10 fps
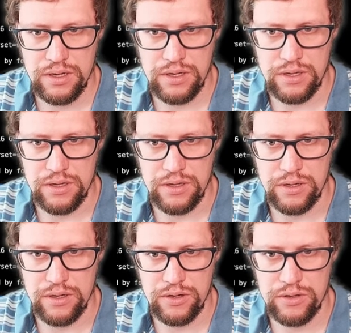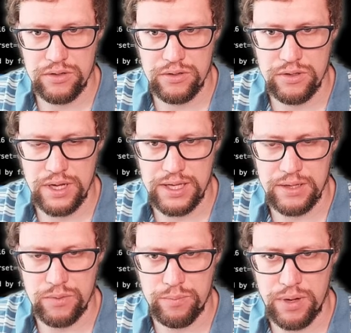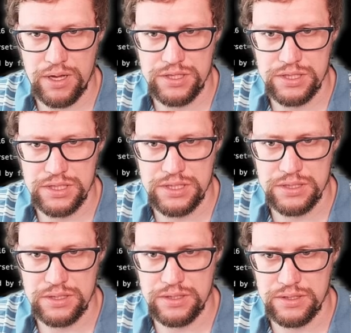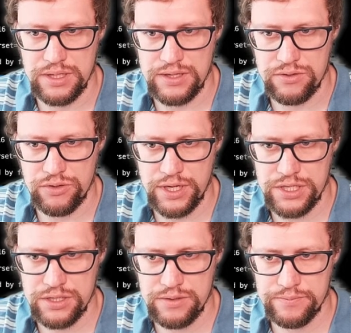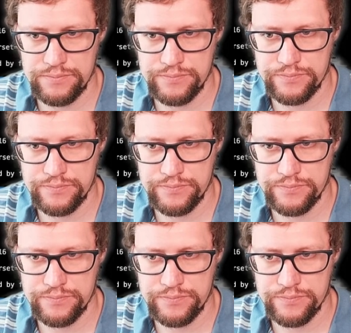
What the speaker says: and then we pass this net connection,